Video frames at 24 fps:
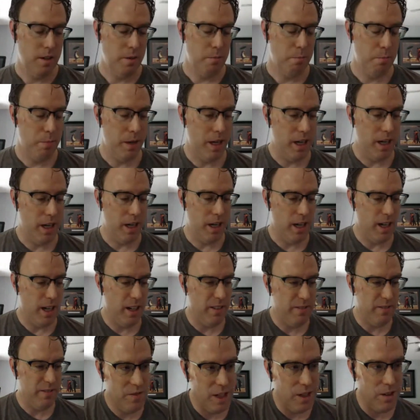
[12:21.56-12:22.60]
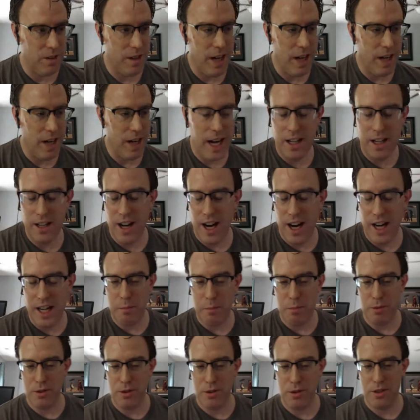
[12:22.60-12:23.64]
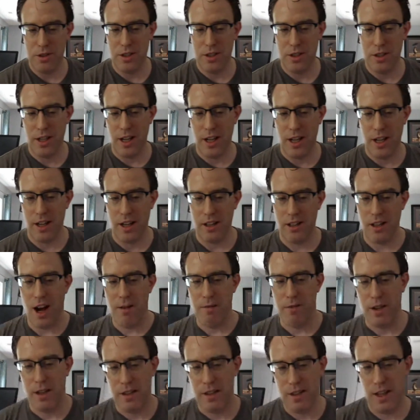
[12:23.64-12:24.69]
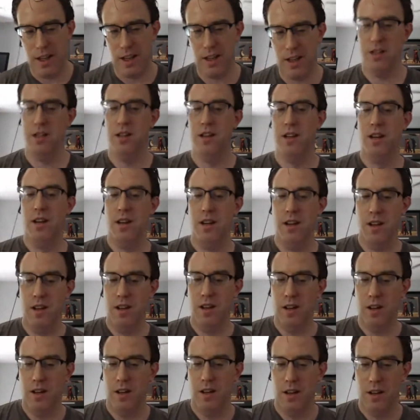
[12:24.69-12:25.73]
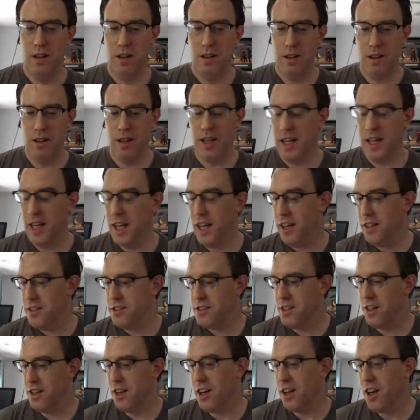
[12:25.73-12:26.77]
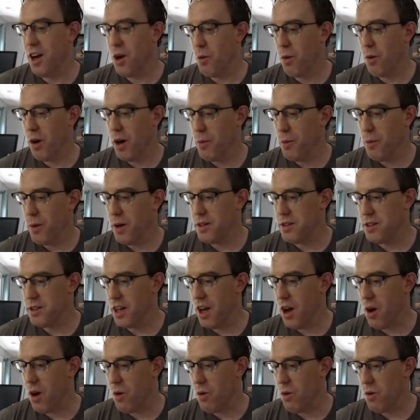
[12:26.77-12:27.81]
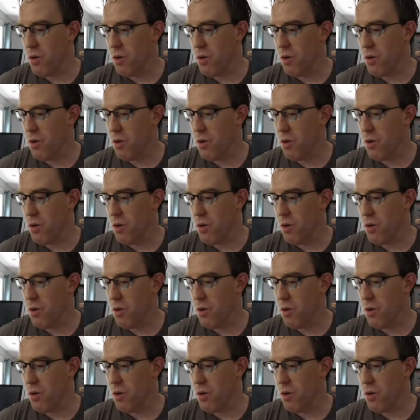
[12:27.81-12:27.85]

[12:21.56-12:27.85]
be, 80, 90% confident that the heat is going to go where I want it to go.